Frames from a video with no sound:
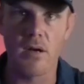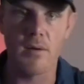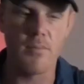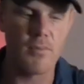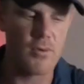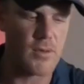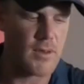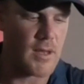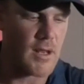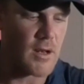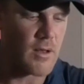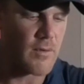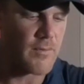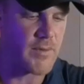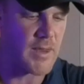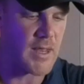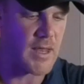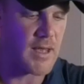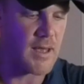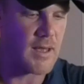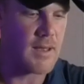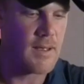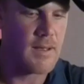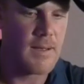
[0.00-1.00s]
going to put that over
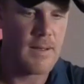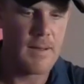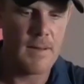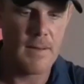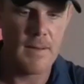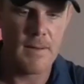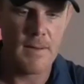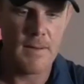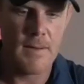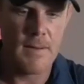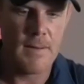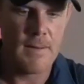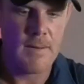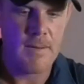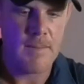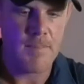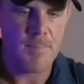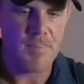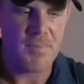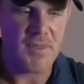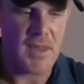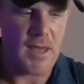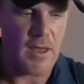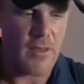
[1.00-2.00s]
there.
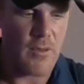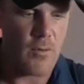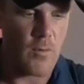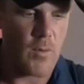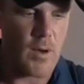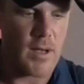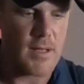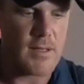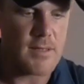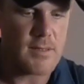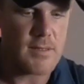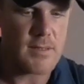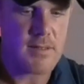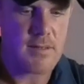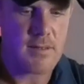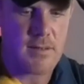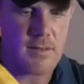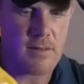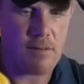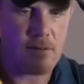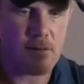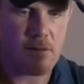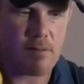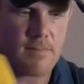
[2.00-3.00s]
The other ones
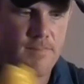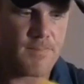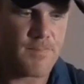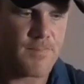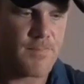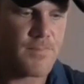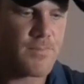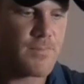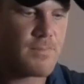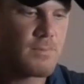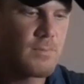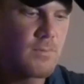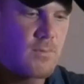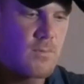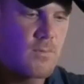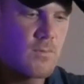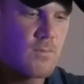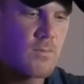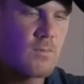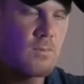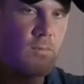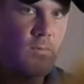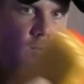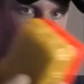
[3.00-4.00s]

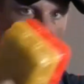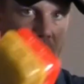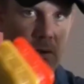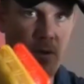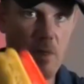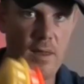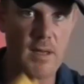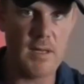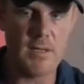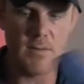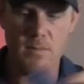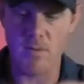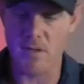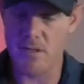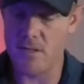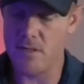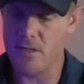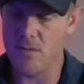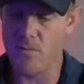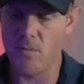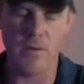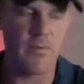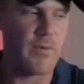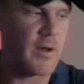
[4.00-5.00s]
were these ones
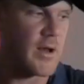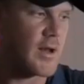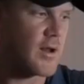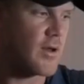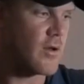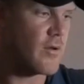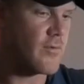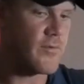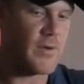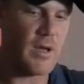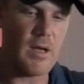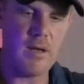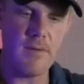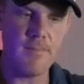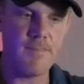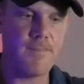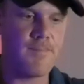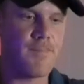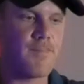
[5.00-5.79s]
that we ran over.